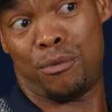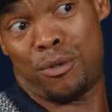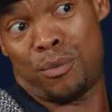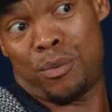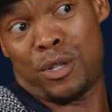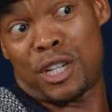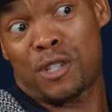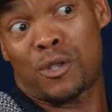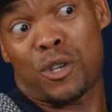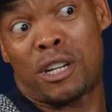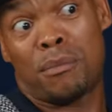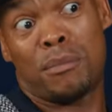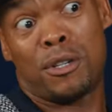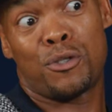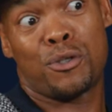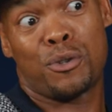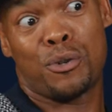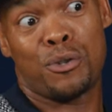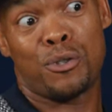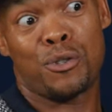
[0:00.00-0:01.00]
we're just going to be
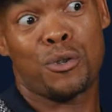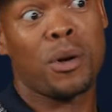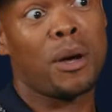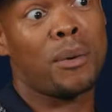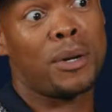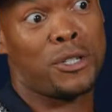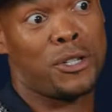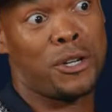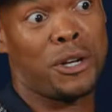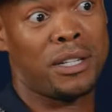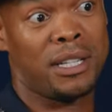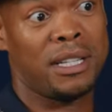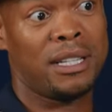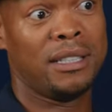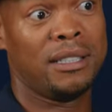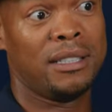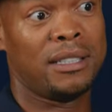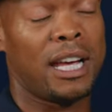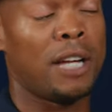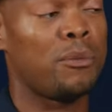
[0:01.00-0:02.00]
true to our
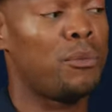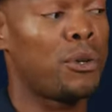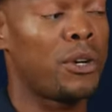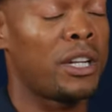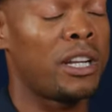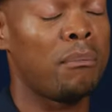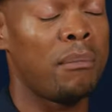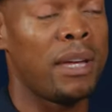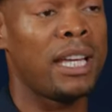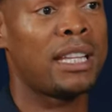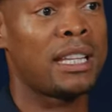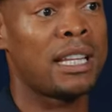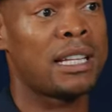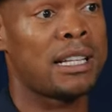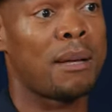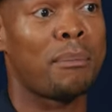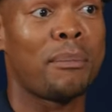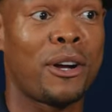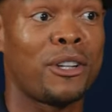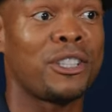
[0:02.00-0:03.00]
journey, and we're going to make
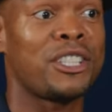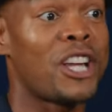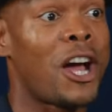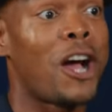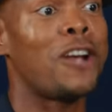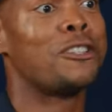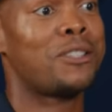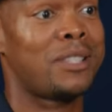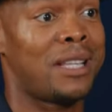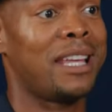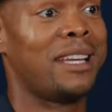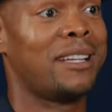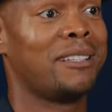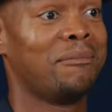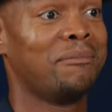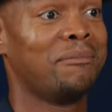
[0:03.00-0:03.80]
this about dancing.